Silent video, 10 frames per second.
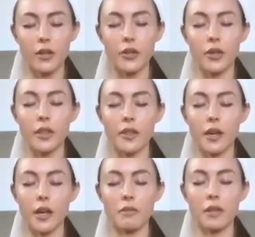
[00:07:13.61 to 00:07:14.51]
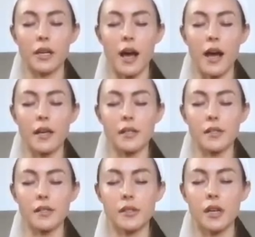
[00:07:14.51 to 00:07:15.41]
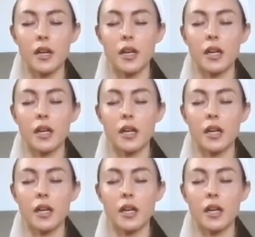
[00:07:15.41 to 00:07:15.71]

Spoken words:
You can think of it as